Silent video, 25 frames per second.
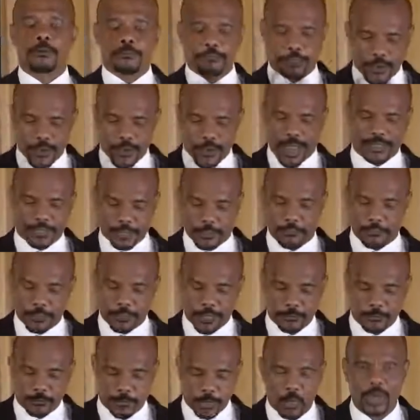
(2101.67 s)
philosophy.
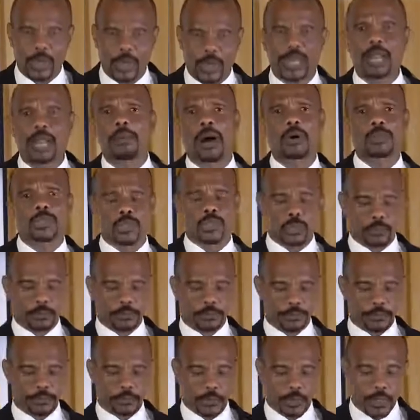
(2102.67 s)
What about you?
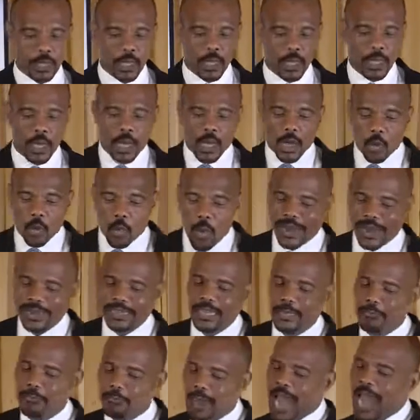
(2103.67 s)
What did
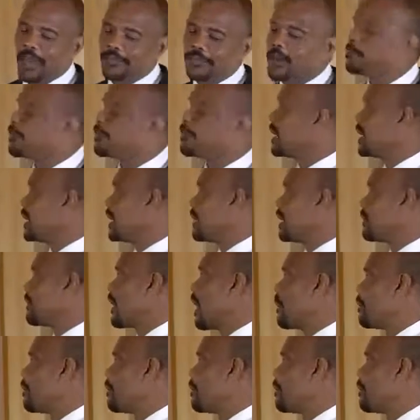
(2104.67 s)
Martha believe about